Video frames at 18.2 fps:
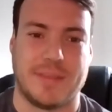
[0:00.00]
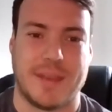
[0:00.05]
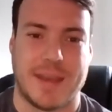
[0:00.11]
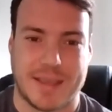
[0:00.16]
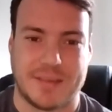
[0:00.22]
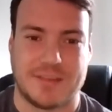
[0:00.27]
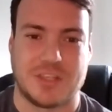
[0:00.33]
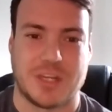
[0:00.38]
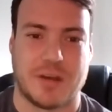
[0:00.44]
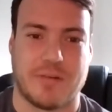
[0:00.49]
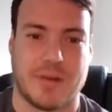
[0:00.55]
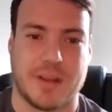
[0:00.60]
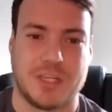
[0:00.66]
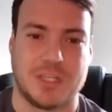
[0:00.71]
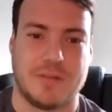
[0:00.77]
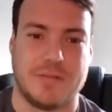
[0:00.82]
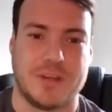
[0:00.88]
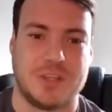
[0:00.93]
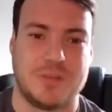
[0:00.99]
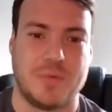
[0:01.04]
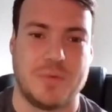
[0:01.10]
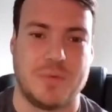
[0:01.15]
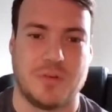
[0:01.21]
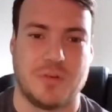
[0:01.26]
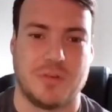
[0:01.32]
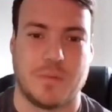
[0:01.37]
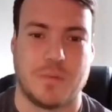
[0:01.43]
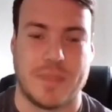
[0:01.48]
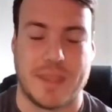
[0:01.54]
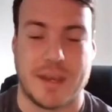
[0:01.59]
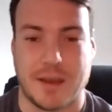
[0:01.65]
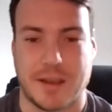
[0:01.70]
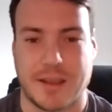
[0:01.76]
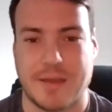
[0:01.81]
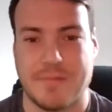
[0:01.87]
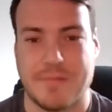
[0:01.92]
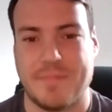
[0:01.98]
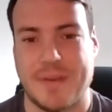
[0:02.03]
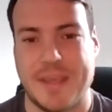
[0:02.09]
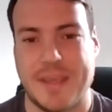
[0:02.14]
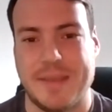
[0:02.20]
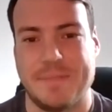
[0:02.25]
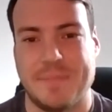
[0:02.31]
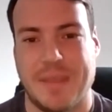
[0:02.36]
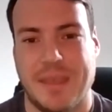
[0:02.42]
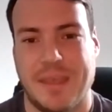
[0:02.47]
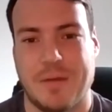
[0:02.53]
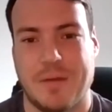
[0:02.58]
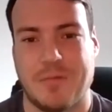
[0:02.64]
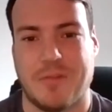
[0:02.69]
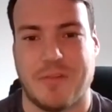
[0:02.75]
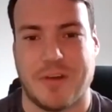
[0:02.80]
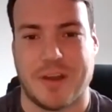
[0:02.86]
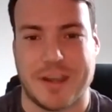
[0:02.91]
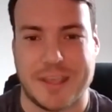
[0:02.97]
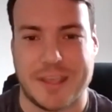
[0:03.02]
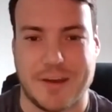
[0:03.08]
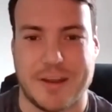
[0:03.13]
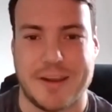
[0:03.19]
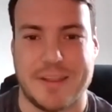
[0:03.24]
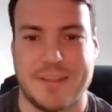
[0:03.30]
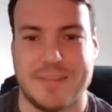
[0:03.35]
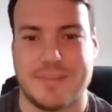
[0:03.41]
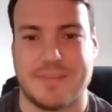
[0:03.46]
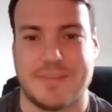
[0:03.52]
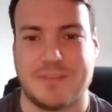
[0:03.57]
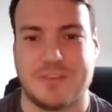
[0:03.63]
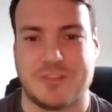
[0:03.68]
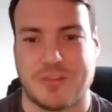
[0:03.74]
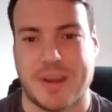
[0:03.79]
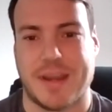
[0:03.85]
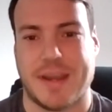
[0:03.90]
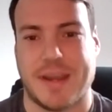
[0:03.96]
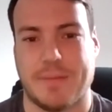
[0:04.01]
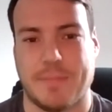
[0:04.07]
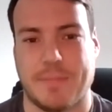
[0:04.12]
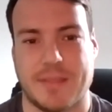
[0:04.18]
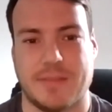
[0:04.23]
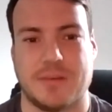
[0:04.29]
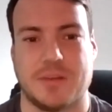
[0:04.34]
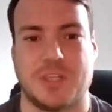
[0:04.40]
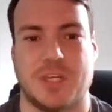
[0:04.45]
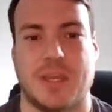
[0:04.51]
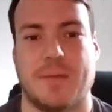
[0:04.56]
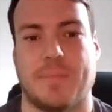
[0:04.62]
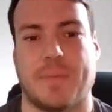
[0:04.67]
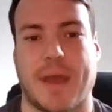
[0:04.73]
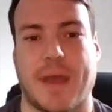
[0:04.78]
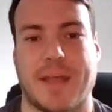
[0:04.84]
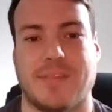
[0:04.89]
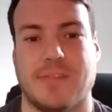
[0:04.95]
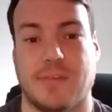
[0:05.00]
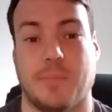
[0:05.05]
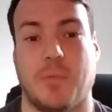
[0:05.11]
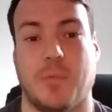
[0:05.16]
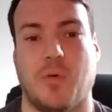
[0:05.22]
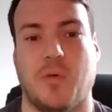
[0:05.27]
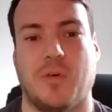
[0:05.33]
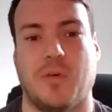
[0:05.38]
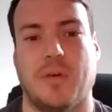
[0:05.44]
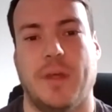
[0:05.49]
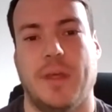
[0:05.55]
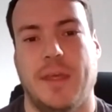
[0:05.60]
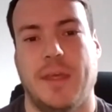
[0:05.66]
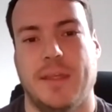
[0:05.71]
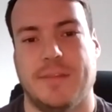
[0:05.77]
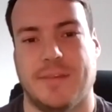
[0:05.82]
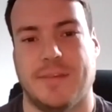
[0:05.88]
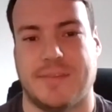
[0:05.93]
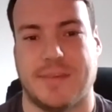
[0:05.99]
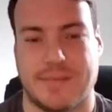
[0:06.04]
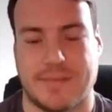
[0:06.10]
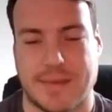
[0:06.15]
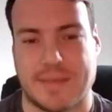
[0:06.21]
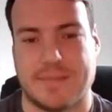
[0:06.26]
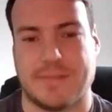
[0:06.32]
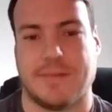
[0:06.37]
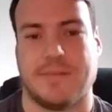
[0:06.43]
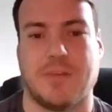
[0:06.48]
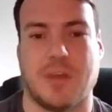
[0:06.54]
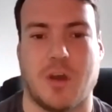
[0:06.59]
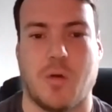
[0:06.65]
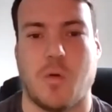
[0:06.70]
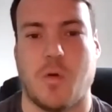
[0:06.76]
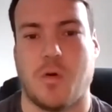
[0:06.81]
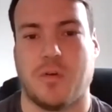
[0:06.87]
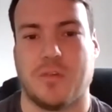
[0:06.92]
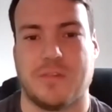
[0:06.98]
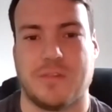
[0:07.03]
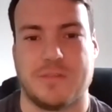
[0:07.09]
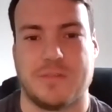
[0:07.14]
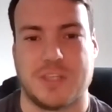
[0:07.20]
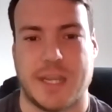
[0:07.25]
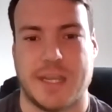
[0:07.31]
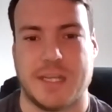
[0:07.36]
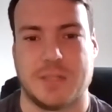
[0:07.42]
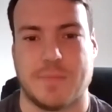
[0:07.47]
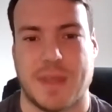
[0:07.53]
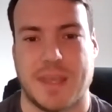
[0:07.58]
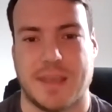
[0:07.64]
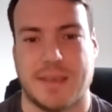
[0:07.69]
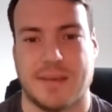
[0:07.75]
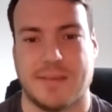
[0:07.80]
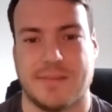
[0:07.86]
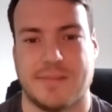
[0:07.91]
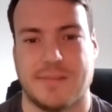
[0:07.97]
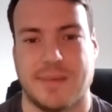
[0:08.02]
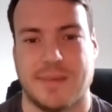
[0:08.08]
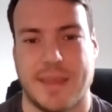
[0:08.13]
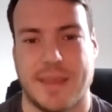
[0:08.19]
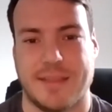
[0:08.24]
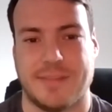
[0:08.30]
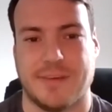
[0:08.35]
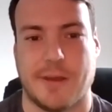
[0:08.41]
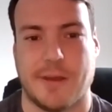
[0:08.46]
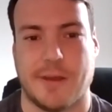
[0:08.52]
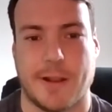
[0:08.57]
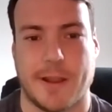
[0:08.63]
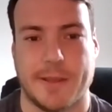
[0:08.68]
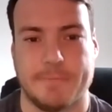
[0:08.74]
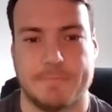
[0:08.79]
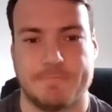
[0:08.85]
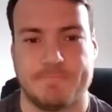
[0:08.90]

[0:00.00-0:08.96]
the next generation of entrepreneurs within her company, providing guidance, training, mentorship, and support to successive cohorts of change makers internally.